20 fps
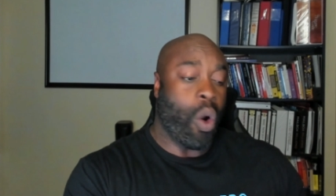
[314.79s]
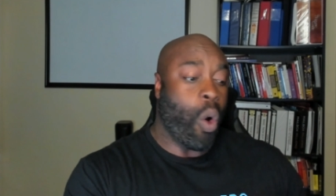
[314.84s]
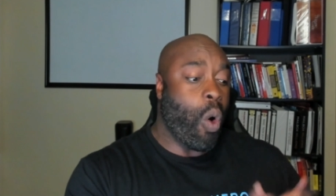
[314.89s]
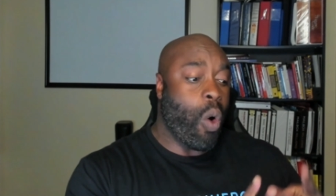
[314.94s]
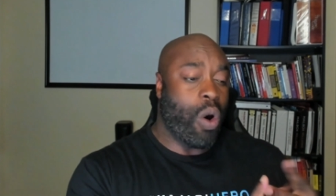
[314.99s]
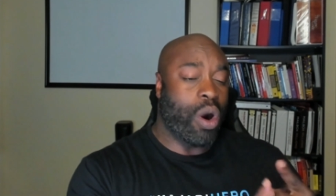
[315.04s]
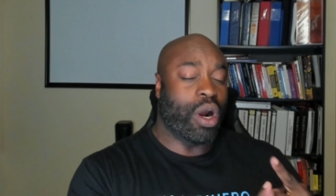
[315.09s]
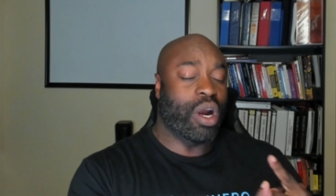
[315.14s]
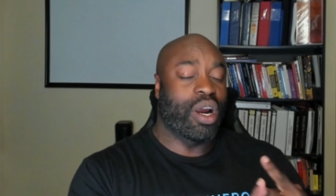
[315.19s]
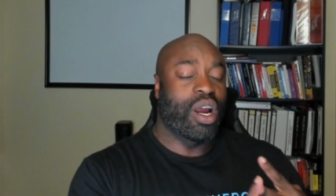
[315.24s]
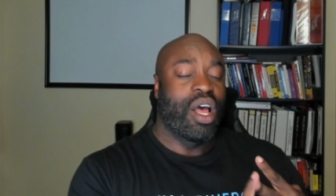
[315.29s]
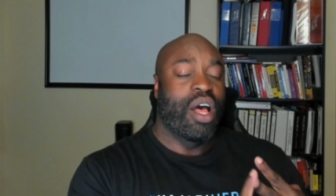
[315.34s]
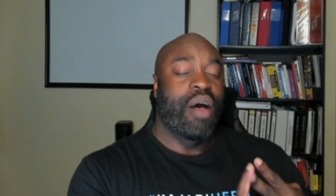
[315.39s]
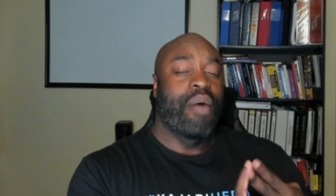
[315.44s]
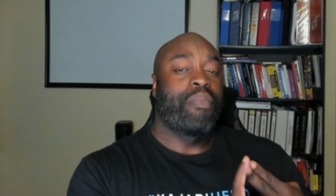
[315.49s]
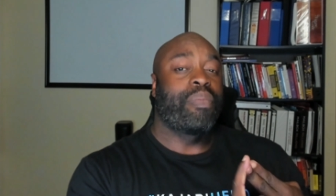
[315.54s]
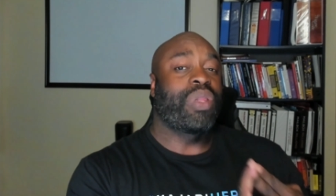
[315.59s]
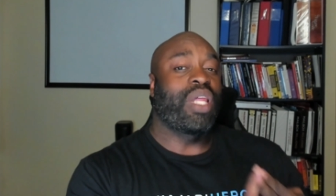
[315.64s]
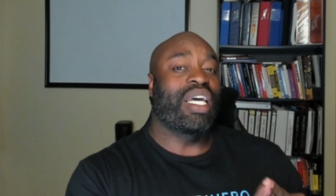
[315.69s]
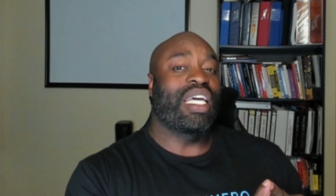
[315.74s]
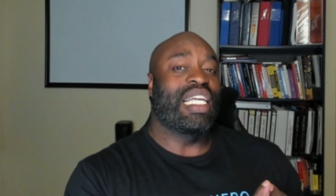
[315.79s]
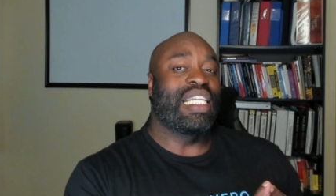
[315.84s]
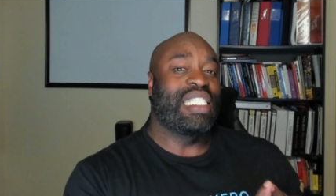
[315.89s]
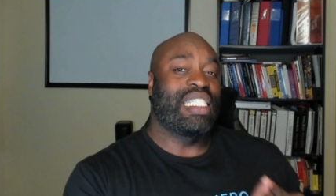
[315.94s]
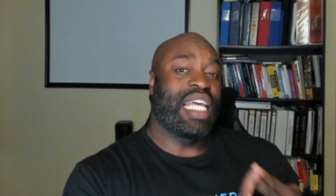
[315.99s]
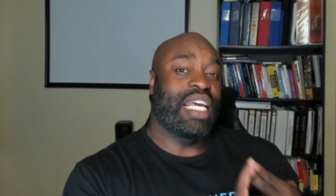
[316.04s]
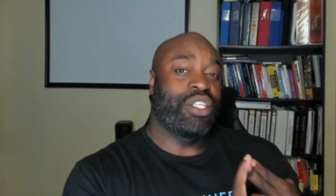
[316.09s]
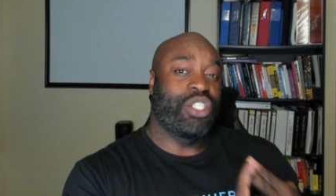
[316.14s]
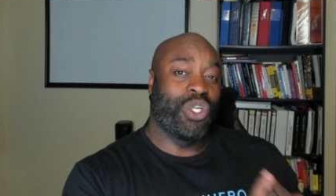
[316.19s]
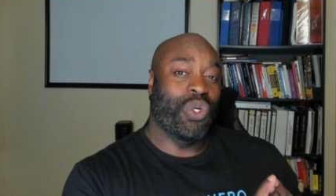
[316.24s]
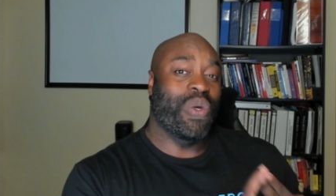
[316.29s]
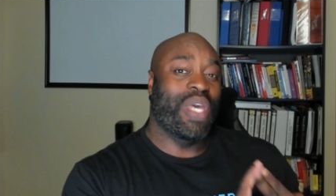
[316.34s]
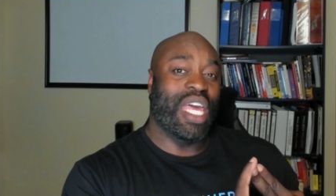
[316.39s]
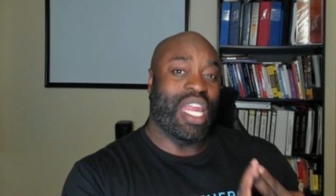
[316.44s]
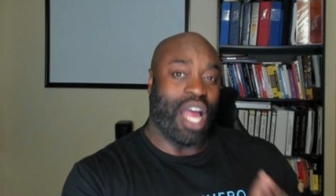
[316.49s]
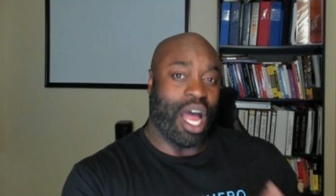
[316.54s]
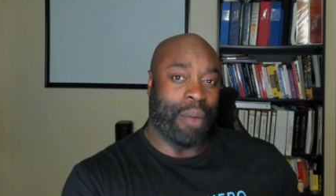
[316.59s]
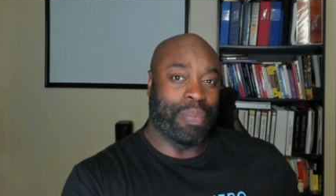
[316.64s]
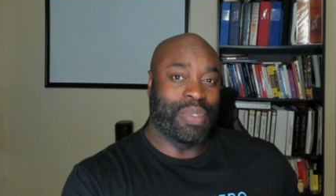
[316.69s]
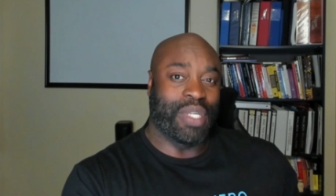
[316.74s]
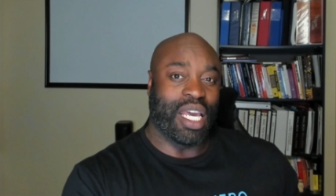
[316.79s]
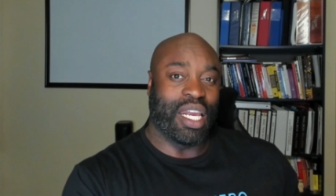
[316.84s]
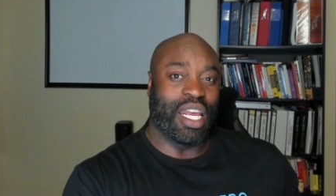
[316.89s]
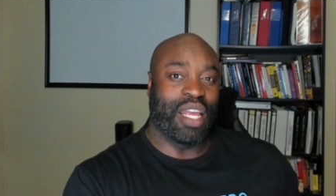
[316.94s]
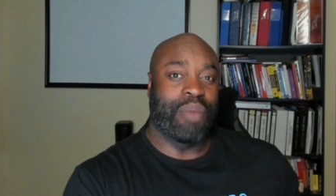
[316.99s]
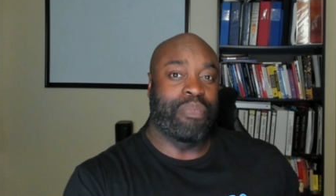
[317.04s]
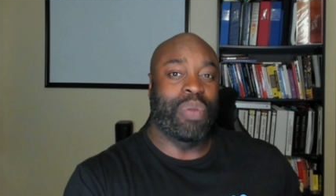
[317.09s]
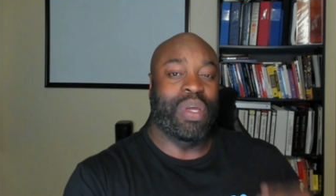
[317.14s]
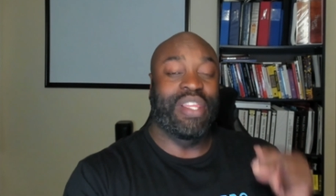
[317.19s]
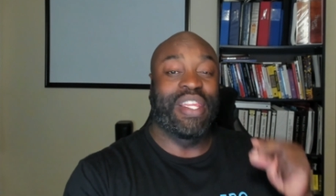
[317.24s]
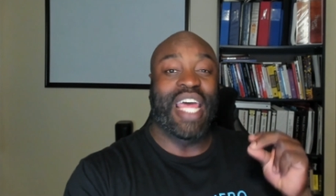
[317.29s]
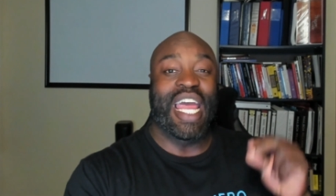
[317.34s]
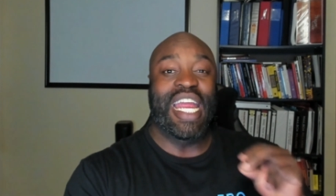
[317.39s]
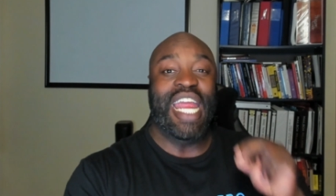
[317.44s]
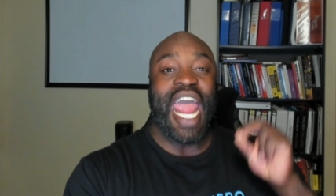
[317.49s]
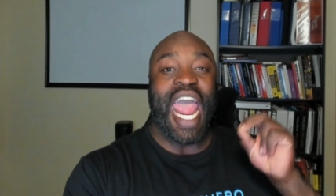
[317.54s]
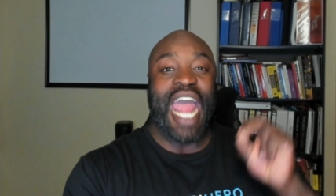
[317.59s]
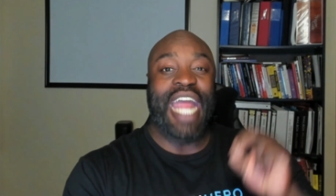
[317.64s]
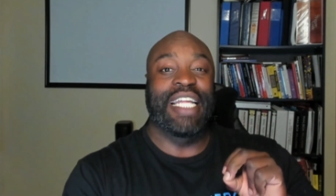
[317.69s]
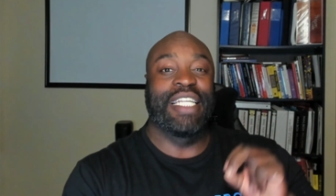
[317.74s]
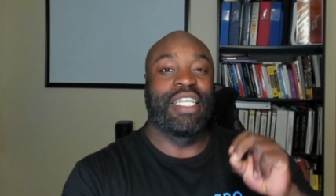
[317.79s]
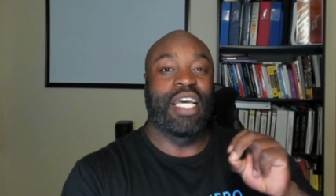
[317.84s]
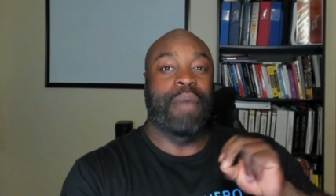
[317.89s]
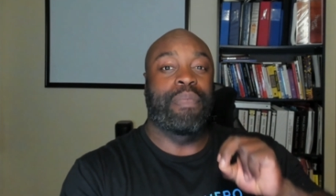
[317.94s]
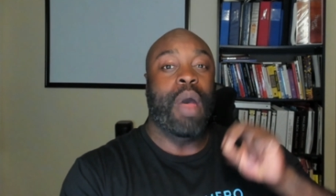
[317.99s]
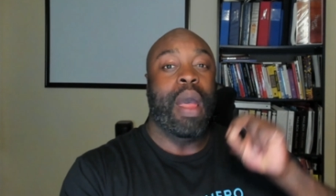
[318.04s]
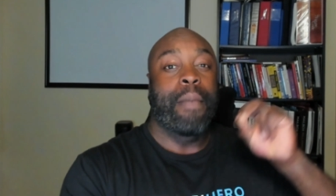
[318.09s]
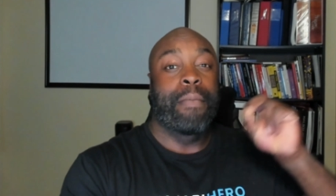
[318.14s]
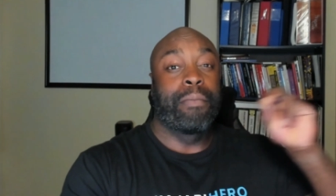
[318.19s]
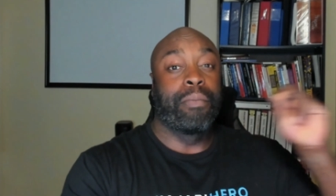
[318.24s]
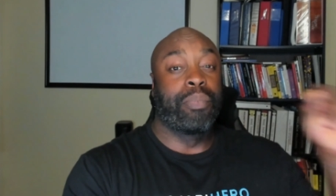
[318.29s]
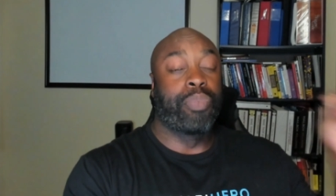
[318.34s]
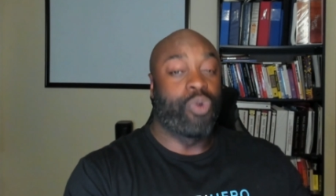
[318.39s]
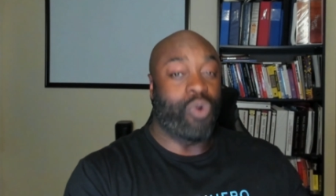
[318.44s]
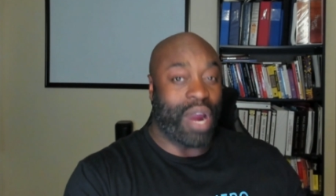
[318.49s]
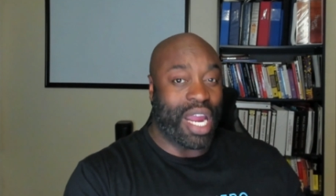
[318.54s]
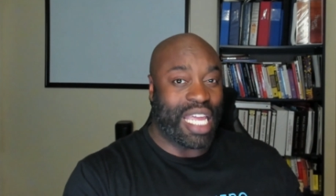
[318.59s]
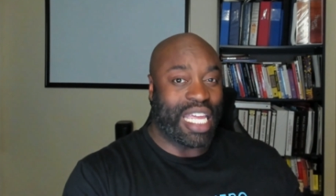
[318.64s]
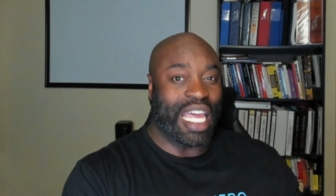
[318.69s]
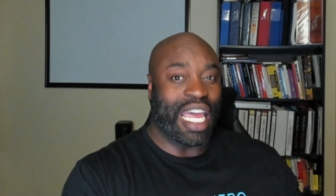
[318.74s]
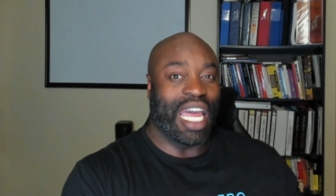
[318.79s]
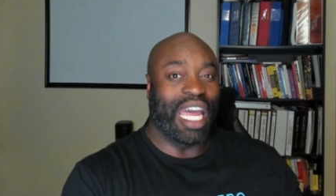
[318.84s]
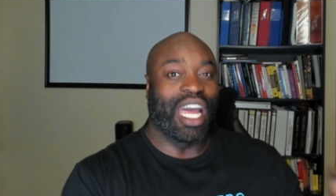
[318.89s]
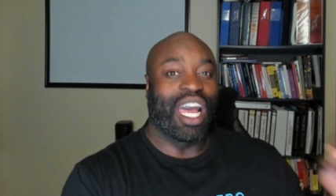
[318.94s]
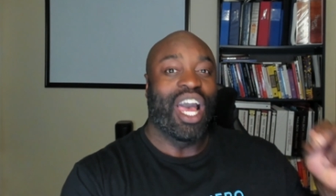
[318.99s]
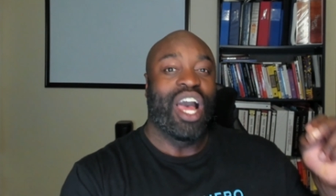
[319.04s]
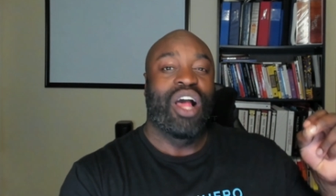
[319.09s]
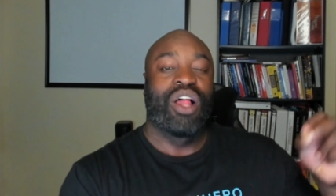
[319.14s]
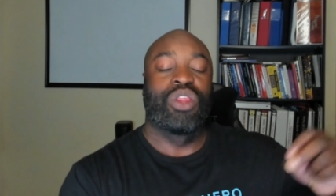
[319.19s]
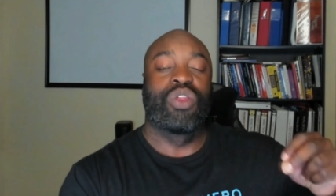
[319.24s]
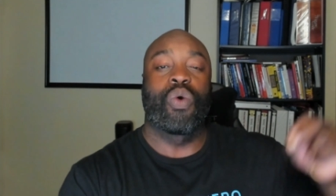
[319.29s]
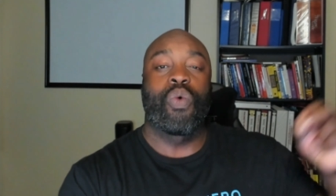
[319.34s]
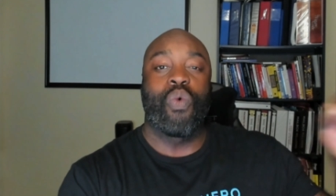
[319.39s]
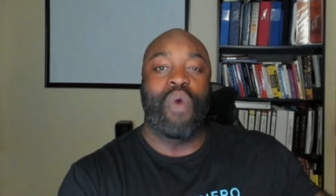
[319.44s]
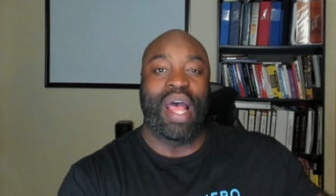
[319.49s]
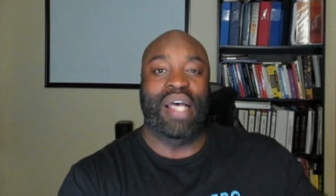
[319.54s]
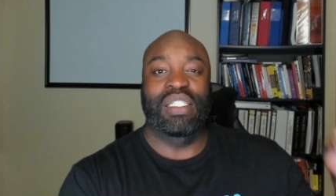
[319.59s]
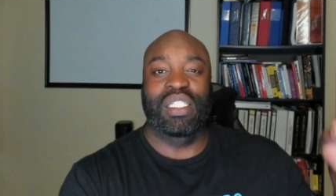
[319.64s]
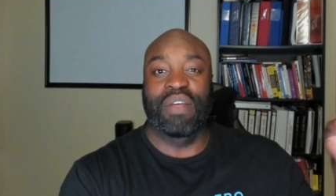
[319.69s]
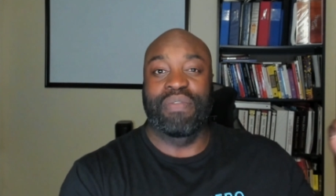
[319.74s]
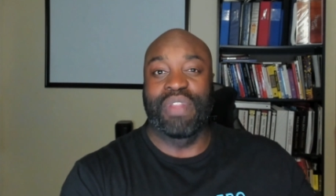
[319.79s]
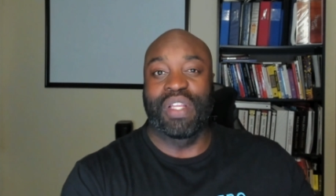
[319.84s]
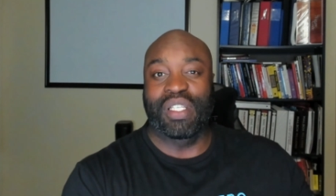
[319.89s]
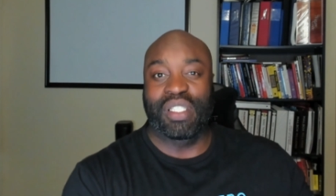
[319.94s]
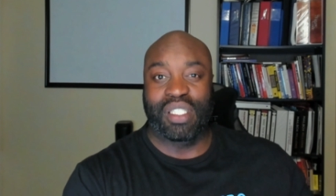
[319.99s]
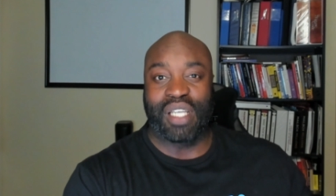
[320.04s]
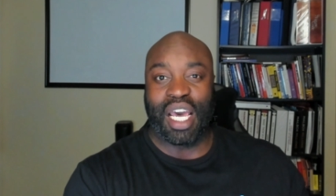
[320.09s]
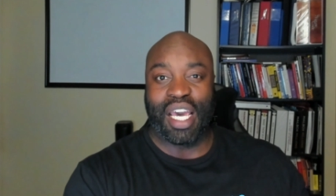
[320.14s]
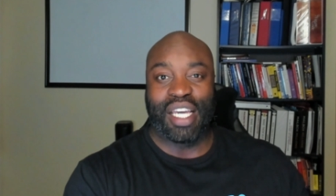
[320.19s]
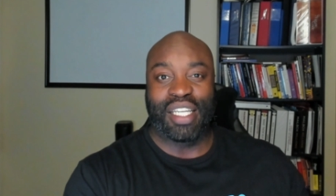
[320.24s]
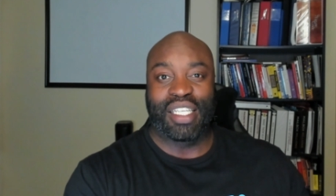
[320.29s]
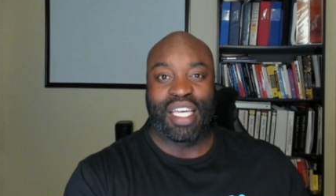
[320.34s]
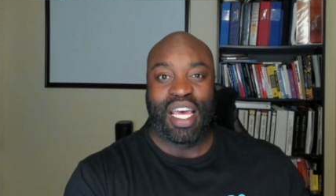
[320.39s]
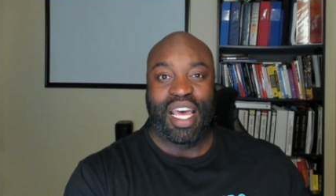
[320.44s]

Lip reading: or plugins that do get updated but then end up breaking the rest of the site.